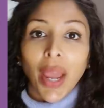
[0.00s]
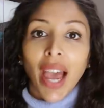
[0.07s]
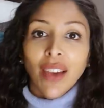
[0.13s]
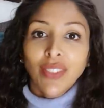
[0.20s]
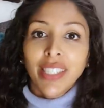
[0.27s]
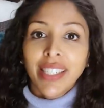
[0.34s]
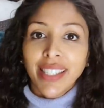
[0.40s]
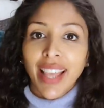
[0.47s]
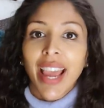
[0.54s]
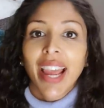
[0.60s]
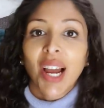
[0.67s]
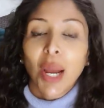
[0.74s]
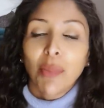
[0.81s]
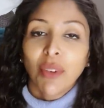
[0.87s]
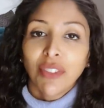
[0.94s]
have to say,
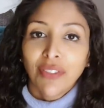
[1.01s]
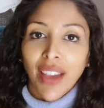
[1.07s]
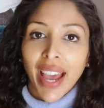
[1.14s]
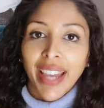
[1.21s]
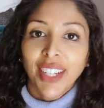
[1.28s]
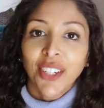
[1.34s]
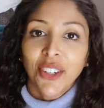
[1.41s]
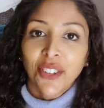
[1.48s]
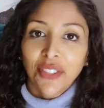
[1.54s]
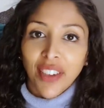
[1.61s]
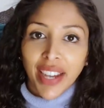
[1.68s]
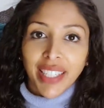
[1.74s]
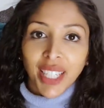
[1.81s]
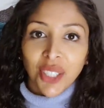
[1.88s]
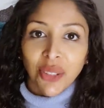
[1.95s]
I'm a fan of
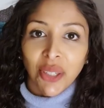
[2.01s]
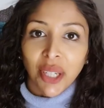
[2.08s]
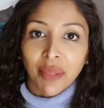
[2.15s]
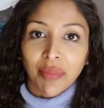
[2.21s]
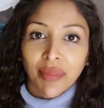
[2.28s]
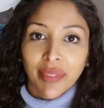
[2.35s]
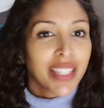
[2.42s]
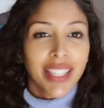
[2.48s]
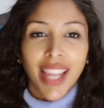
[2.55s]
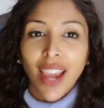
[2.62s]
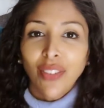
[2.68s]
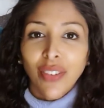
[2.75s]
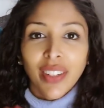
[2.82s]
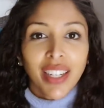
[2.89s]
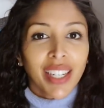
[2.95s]
Vanicream,
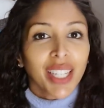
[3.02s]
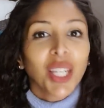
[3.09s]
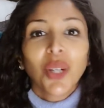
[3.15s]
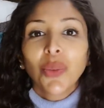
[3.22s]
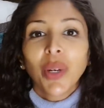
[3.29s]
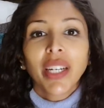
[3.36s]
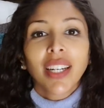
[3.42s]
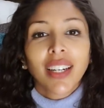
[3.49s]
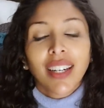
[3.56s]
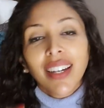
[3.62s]
definitely a winner.